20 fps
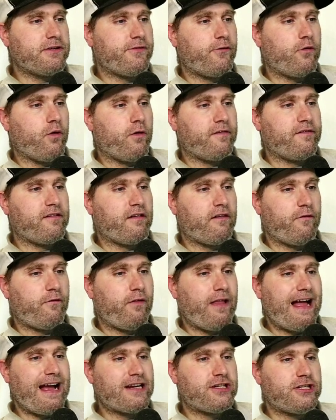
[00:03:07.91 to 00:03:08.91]
Of course, their
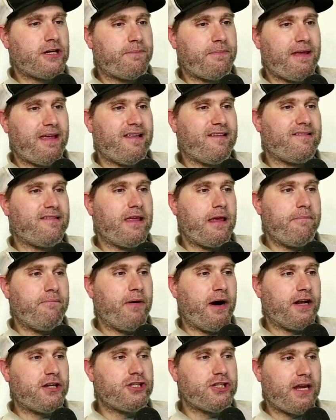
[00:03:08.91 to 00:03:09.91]
flagship is the
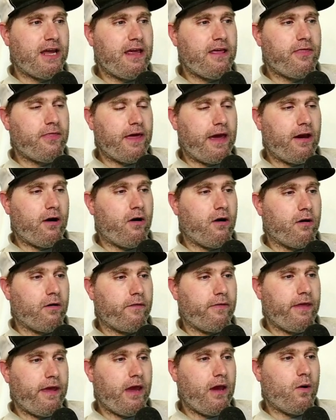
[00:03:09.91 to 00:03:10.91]
Budgie. They
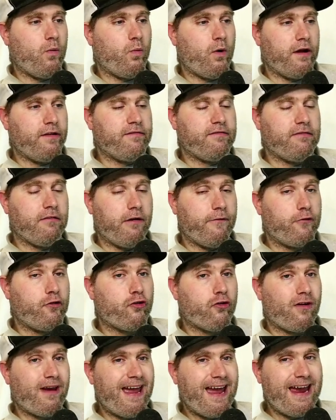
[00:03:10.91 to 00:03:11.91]
are the ones who have
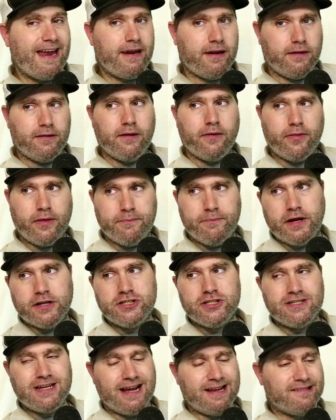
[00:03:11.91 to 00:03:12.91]
created the
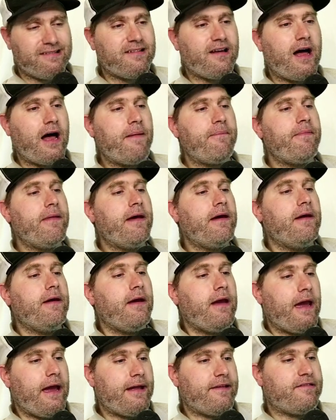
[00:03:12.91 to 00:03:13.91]
Budgie desktop.
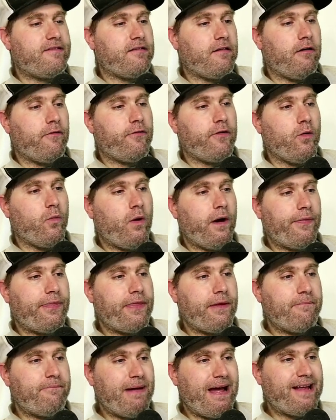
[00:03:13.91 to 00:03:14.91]
And so, if you want
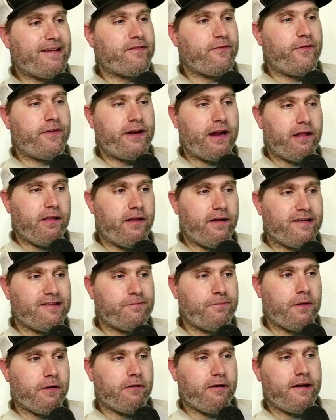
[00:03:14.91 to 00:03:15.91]
the best vanilla
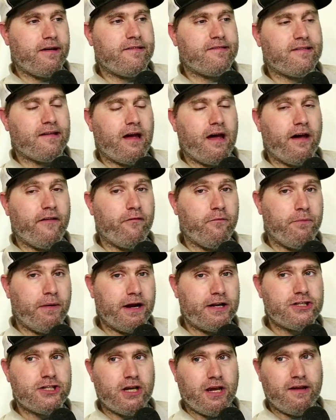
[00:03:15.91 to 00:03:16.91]
experience of
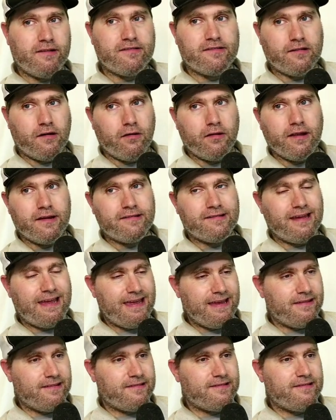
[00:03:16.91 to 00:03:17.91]
Budgie, Solus
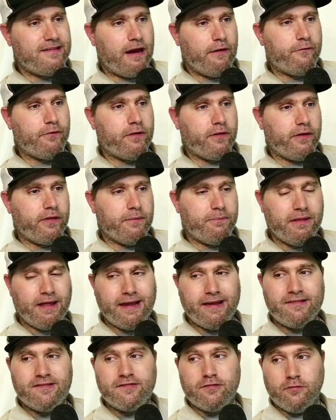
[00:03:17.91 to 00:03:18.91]
is definitely the
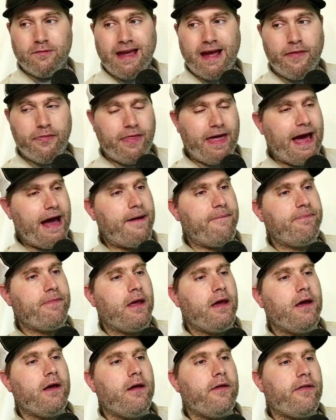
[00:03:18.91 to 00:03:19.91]
place to get that.
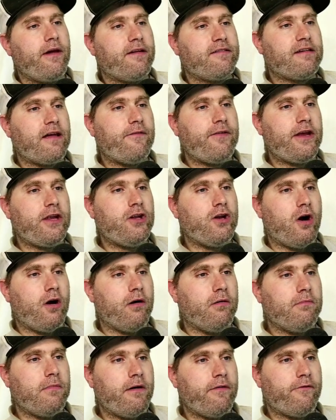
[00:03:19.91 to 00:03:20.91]
They also have a
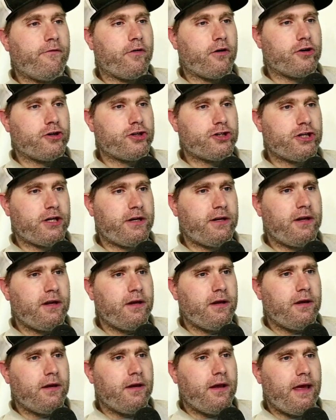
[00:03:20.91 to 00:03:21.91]
GNOME version.
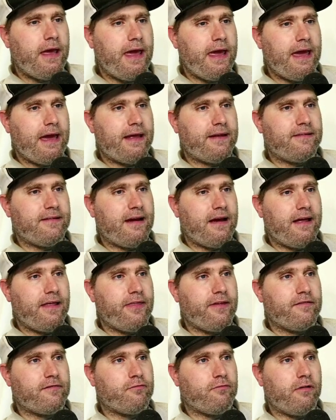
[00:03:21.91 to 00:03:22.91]
And uh,
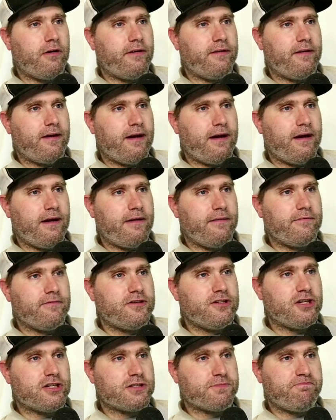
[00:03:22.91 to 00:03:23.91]
this one uh,
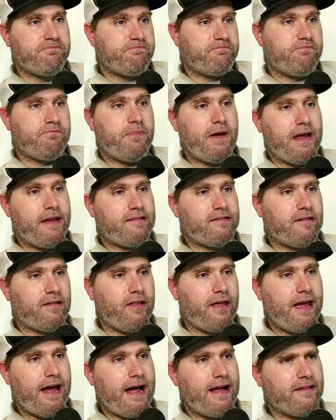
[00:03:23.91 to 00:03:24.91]
just
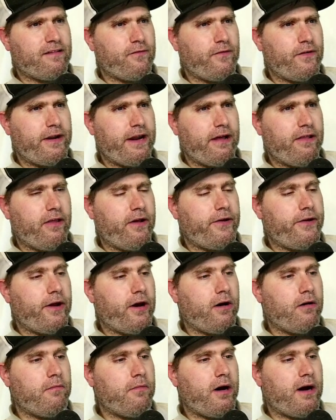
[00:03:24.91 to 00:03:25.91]
basically has vanilla
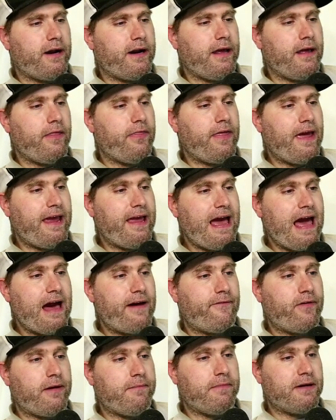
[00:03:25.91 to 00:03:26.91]
gnome on it. They
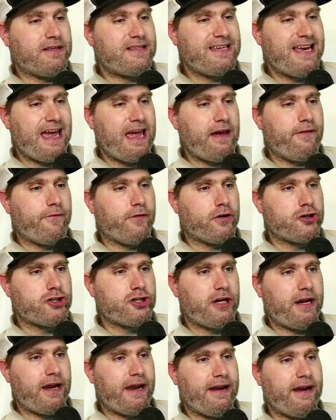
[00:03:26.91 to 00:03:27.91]
have a Mate
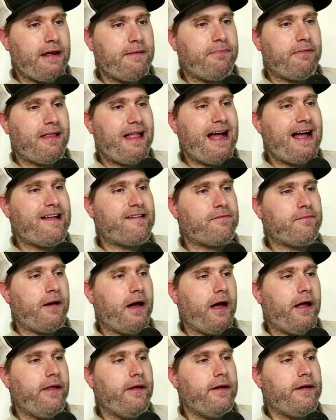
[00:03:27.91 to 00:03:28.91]
version and a
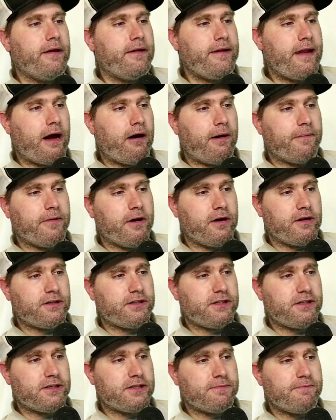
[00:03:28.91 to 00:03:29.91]
plasma. Now, I'm going
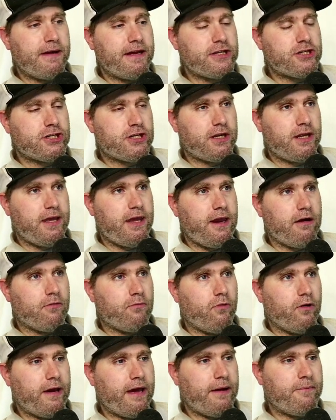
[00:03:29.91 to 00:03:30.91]
to mention here,
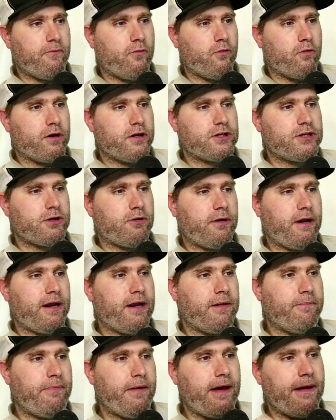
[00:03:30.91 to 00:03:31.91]
and we'll get more into it
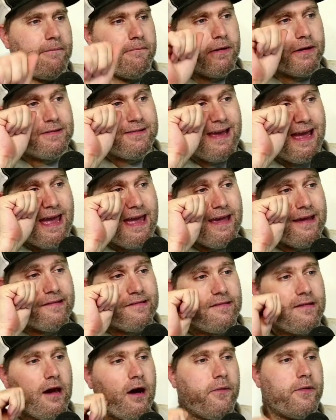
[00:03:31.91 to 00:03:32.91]
in a bit, Mate
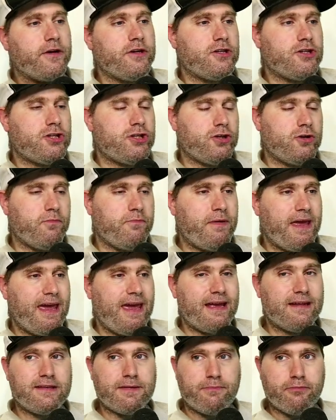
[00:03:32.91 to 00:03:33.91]
is going to
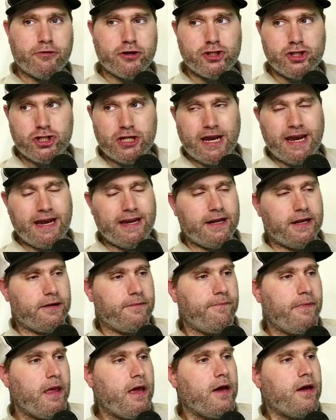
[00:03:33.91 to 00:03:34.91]
be
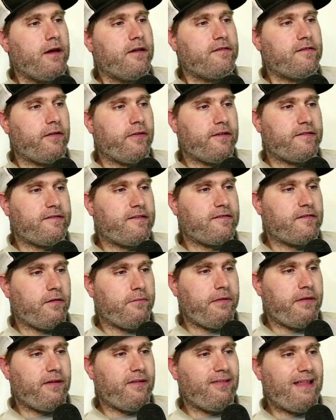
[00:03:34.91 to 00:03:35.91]
depreciated. So this is
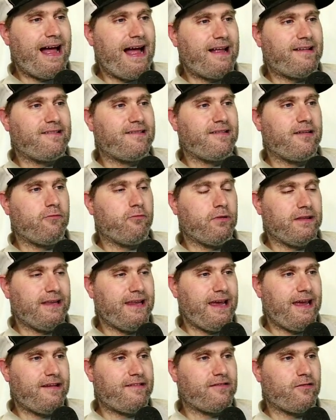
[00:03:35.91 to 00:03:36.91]
going to be the last
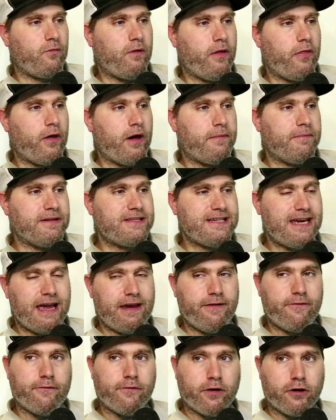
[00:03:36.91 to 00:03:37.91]
release with a
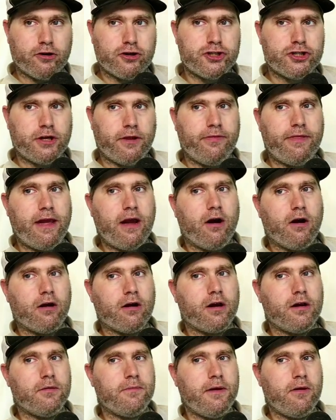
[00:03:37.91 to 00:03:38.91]
Mate version. They are
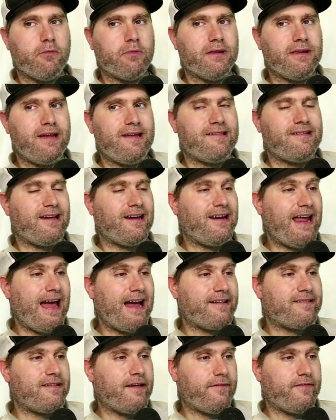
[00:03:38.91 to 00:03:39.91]
going to be releasing an
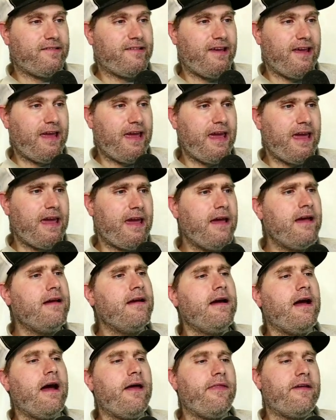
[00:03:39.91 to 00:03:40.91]
XFCE,
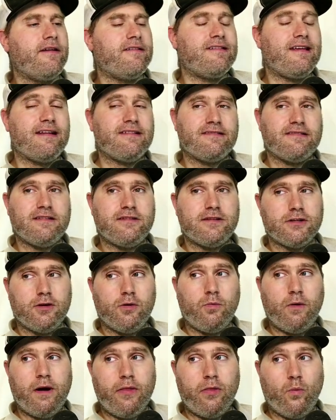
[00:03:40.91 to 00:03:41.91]
and this has to do
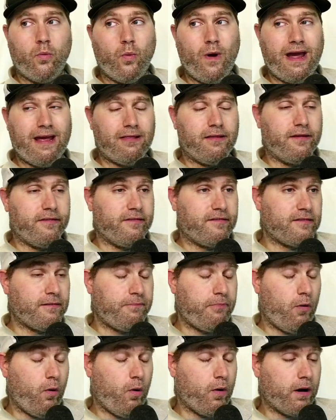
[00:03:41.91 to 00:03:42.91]
with Wayland
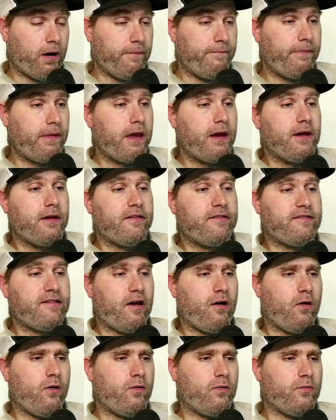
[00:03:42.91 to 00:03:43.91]
support.
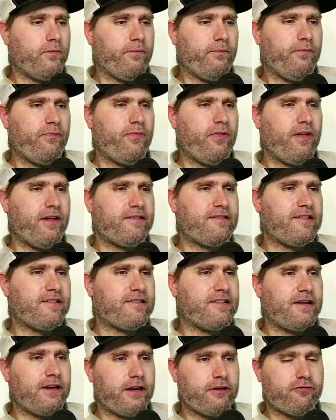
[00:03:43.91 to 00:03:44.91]
So this
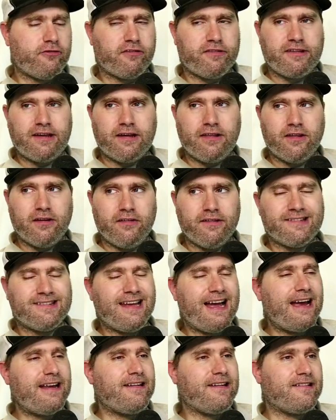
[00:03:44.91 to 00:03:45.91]
is an interesting little
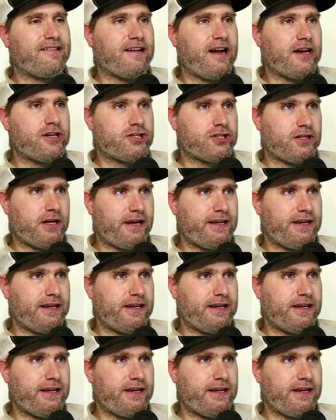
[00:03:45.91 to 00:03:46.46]
side discussion.